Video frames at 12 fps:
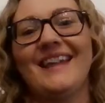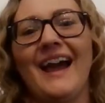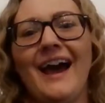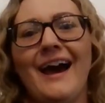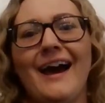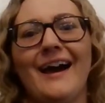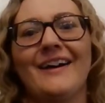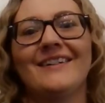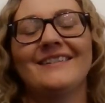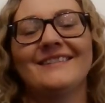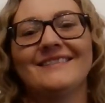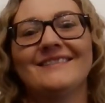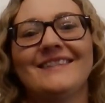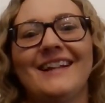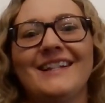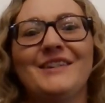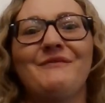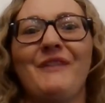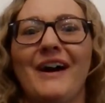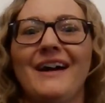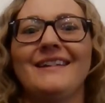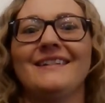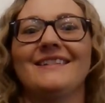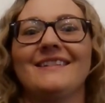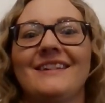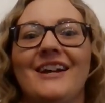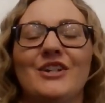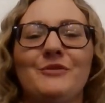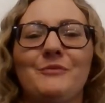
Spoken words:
Yeah. That's fun. I should